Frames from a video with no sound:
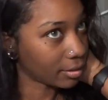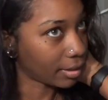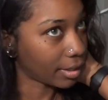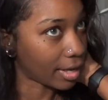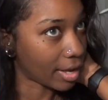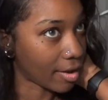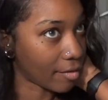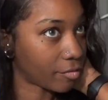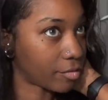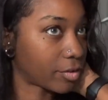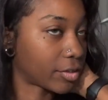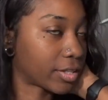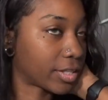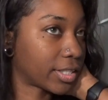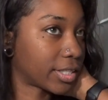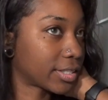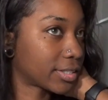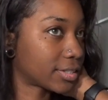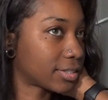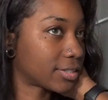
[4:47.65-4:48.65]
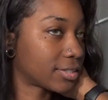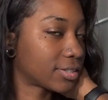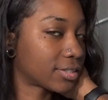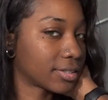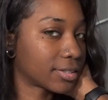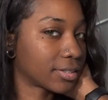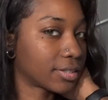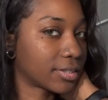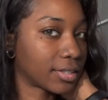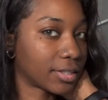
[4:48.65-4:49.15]
After this,
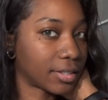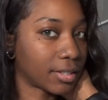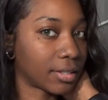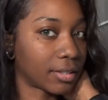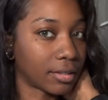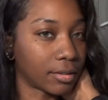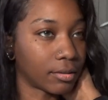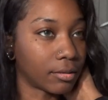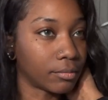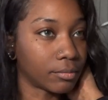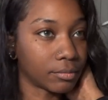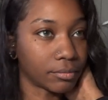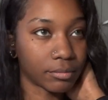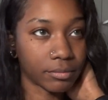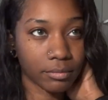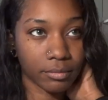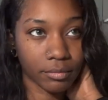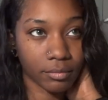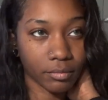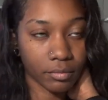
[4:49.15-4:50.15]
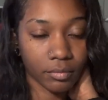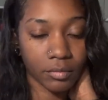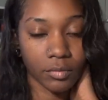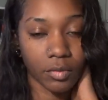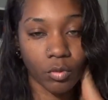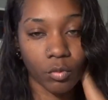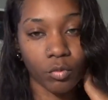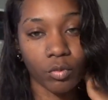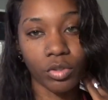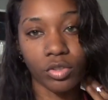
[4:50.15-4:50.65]
um,
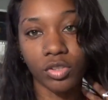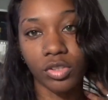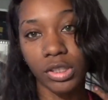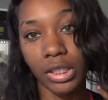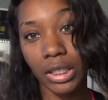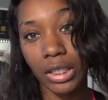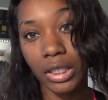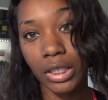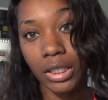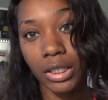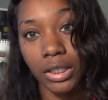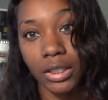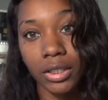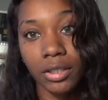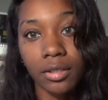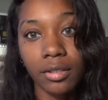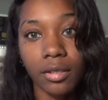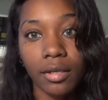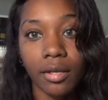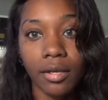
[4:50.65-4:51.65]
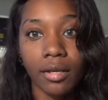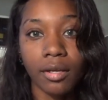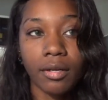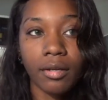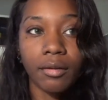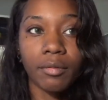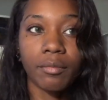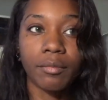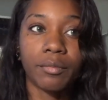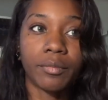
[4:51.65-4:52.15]
we'll see.
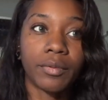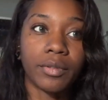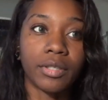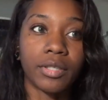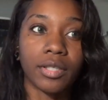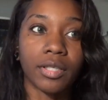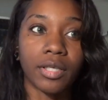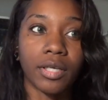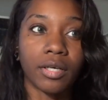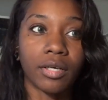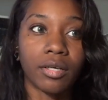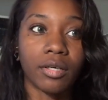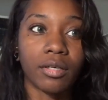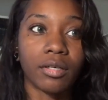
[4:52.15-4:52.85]
But yeah.